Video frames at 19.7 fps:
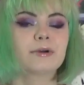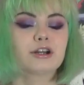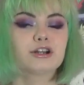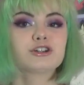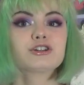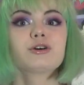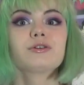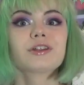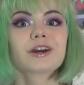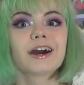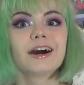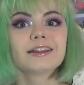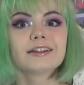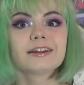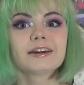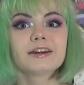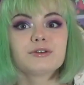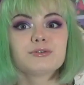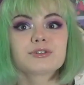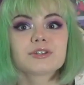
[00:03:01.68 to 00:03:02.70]
going to show the kind
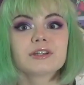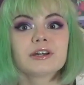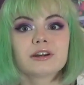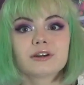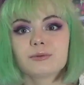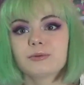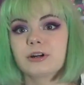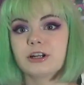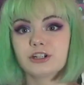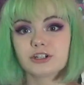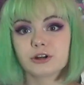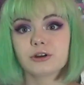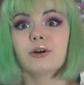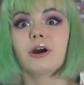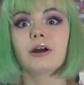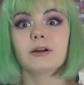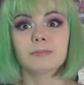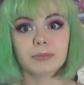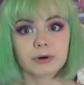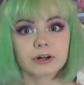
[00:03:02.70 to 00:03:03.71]
that I use later when I show you
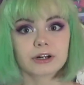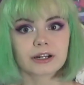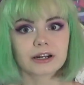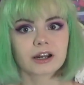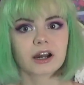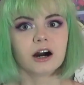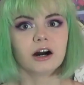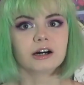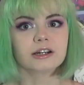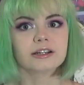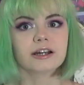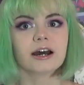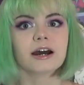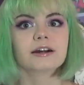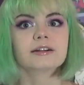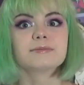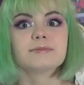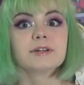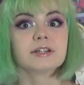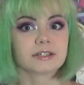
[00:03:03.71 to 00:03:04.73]
how to put in
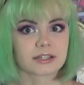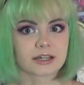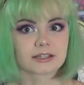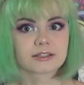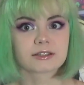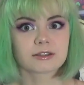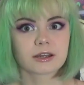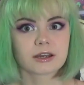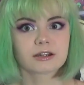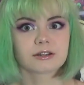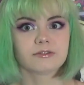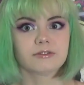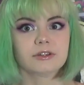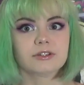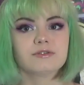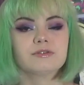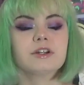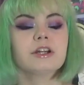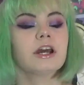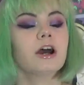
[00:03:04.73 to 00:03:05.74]
contacts, because that's the end of
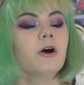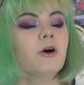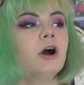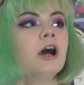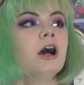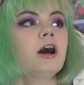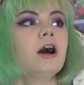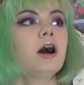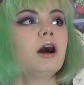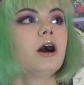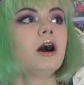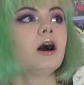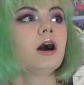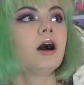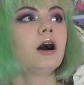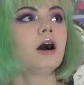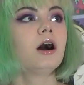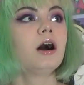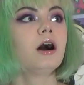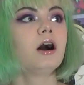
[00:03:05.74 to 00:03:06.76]
this video.
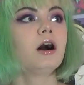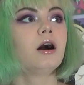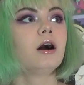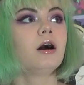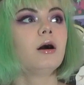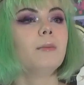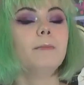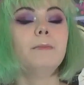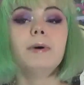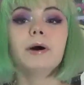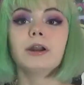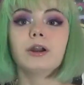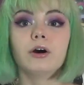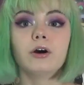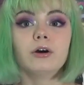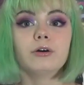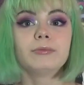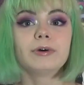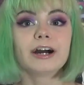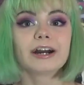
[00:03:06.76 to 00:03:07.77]
But
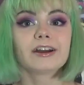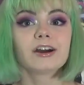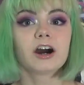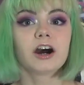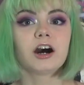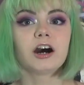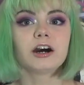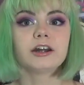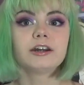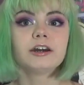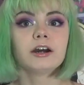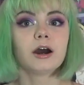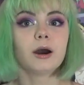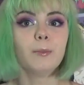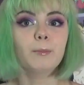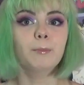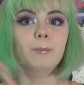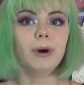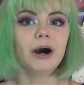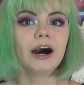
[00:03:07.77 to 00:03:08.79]
oh my god,
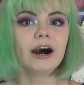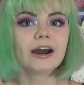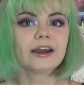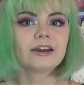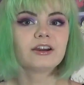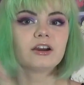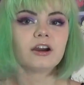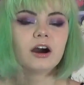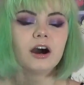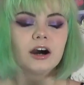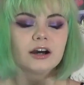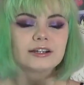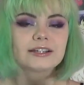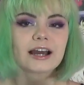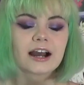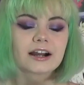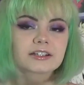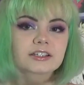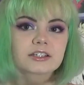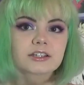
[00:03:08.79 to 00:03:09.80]
buy
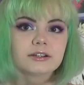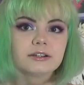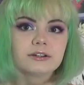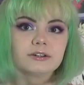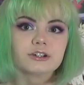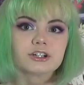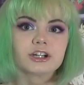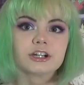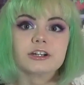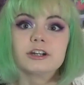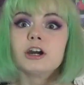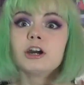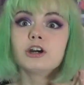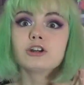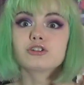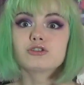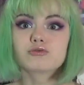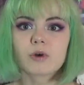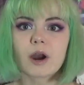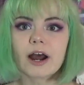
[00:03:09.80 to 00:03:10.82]
contact solution.
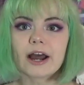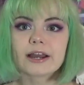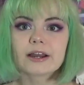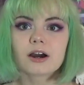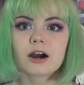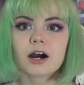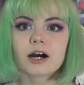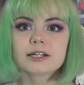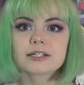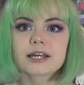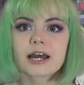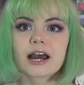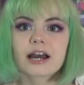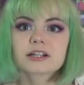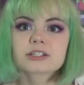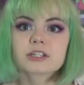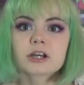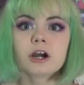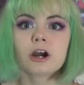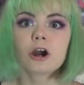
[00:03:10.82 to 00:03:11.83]
Dry
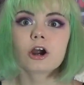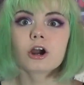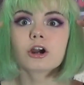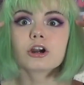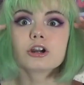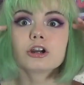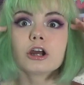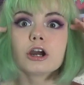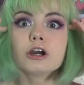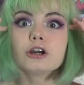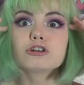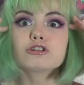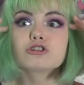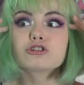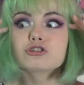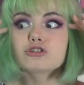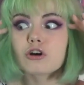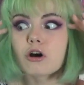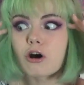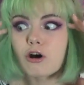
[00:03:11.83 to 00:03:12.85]
contacts hurt
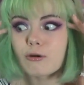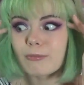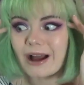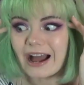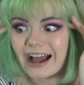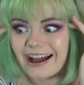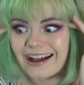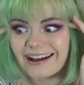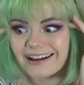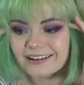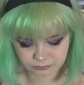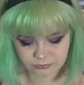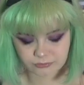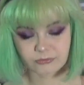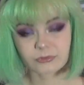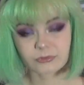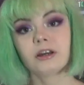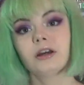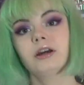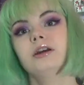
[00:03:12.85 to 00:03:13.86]
so bad.
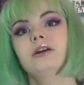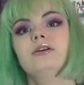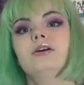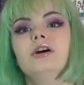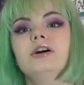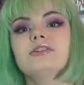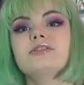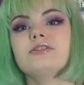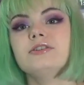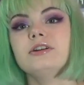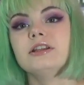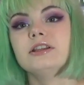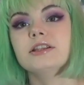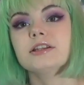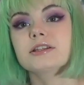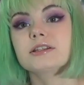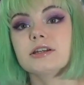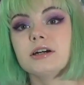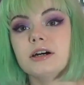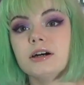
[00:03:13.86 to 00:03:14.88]
You'll also need
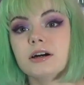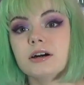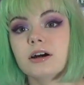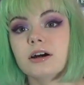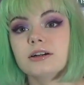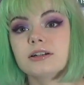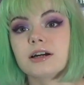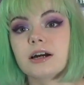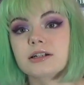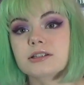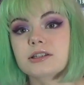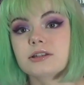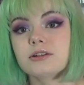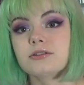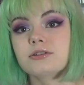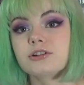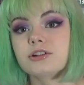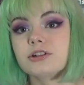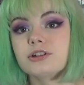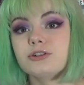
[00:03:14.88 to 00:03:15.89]
this contact
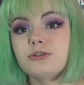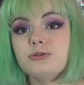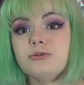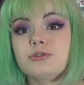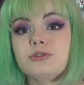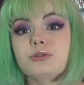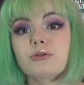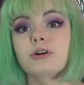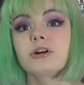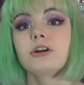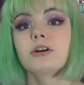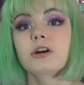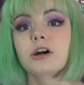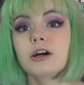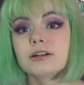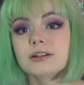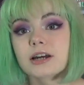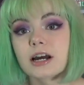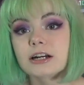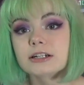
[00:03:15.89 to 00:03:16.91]
solution to store your
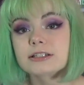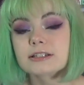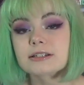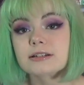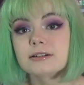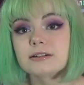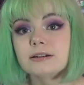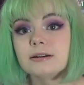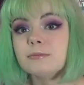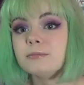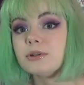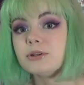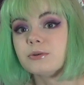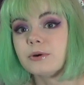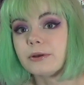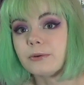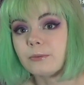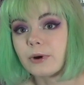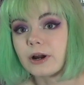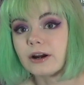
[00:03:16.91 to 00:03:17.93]
contacts in
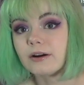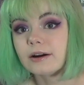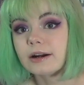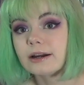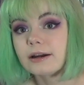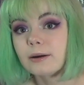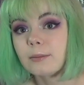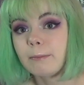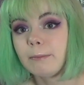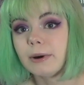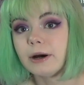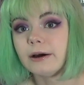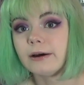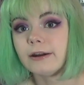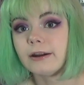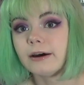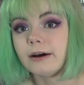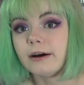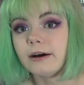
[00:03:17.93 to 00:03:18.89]
between wearing, but